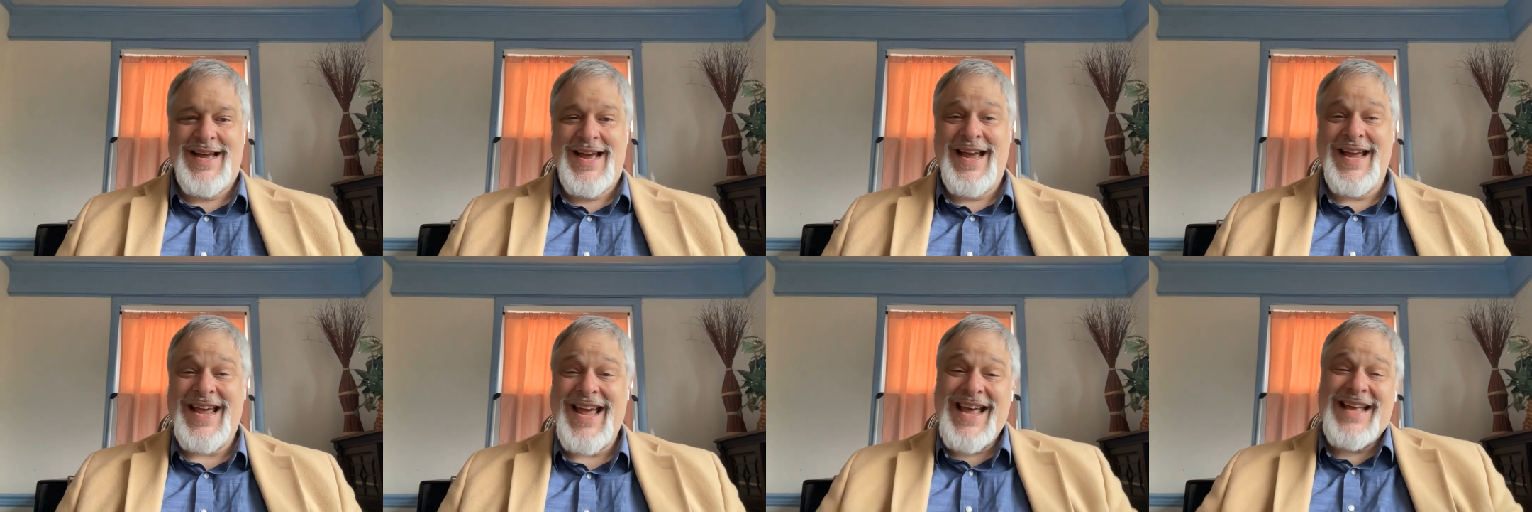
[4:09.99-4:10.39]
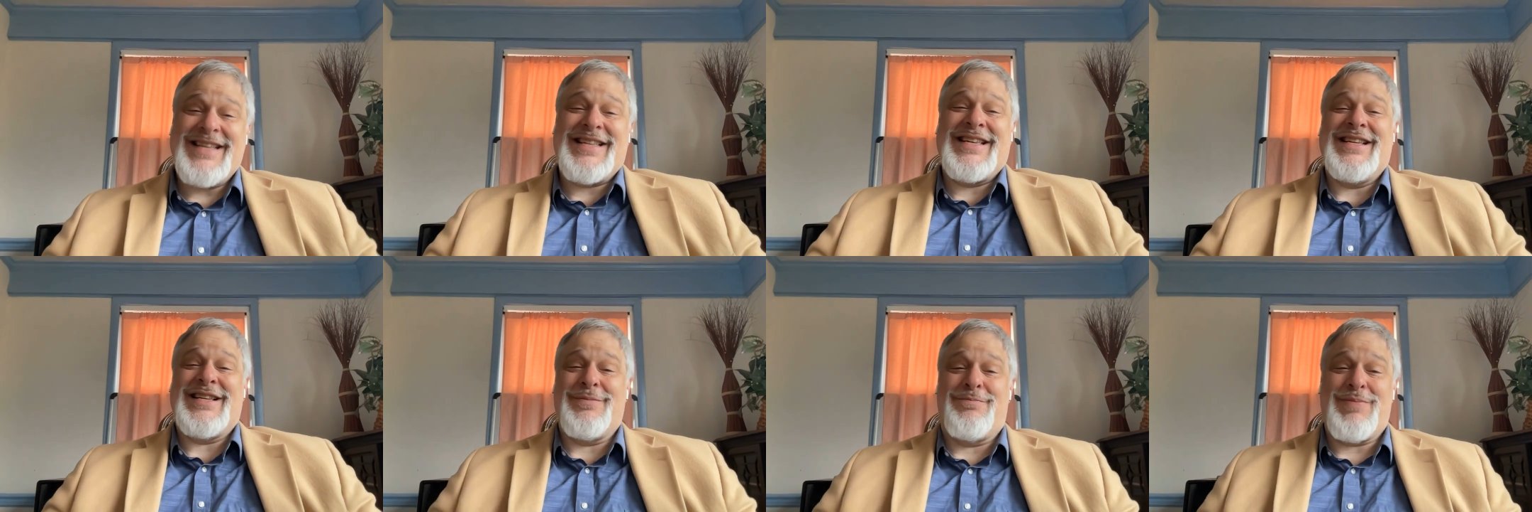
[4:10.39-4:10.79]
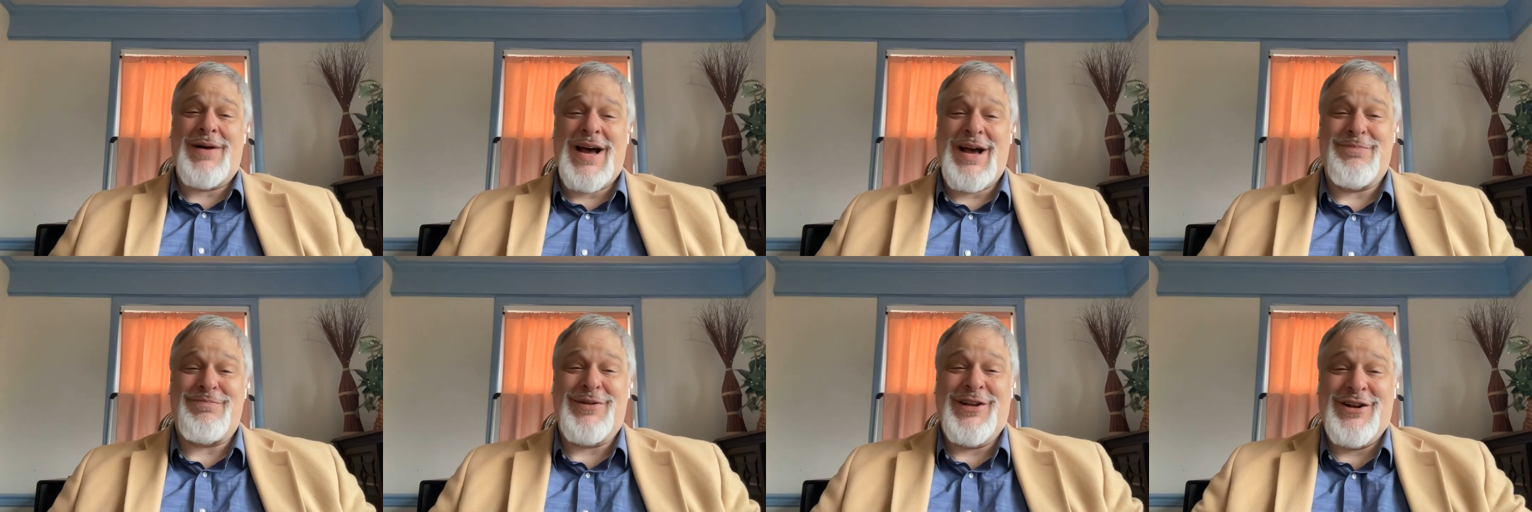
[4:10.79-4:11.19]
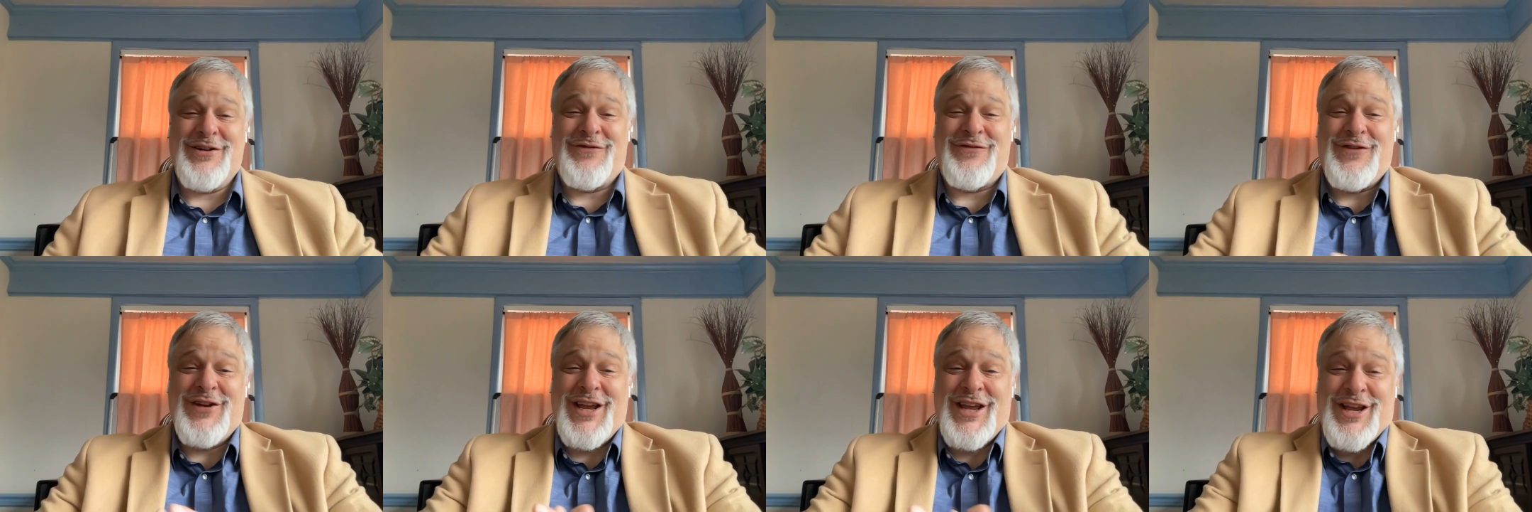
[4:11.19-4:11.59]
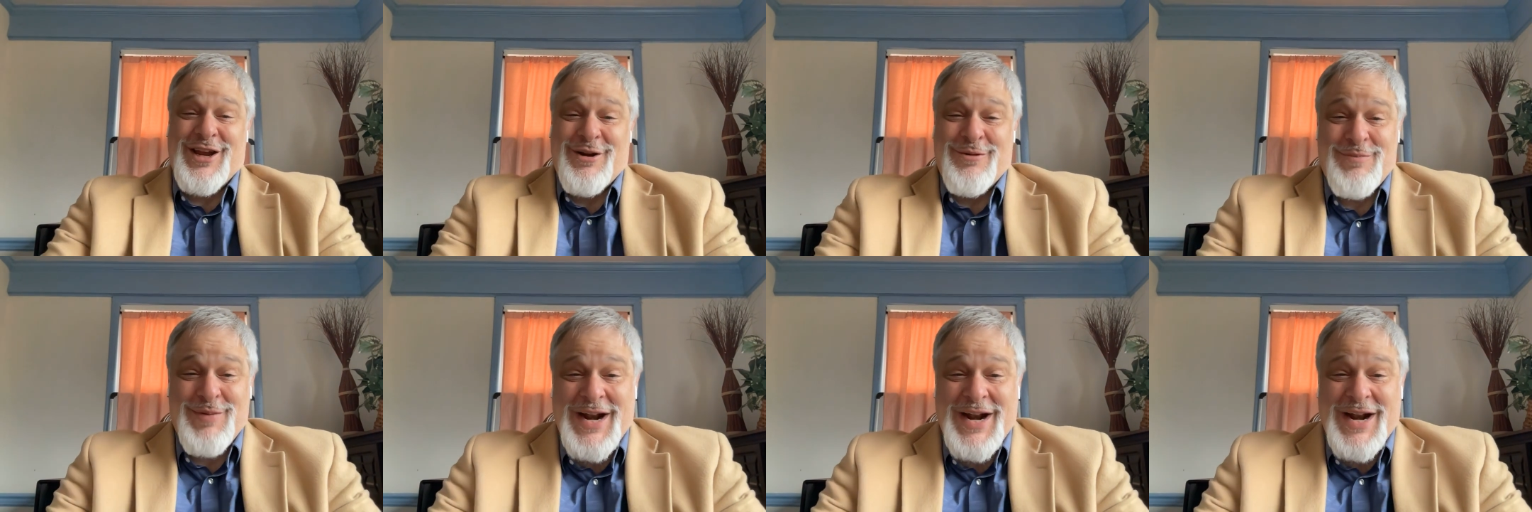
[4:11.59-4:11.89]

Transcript: I guess he's a popular figure,